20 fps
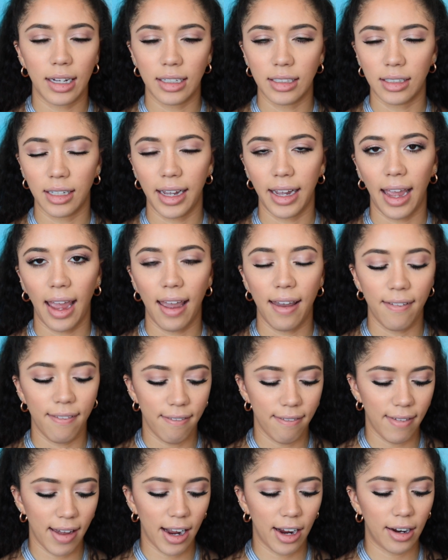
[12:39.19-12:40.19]
is like a
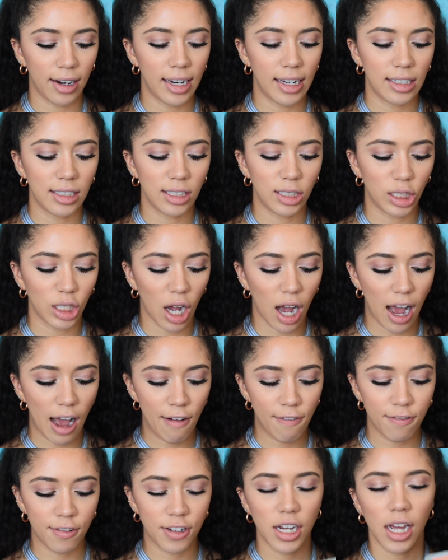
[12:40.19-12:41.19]
very
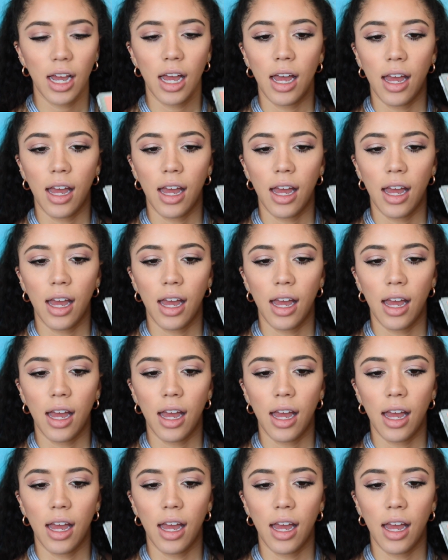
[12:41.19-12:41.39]
soft,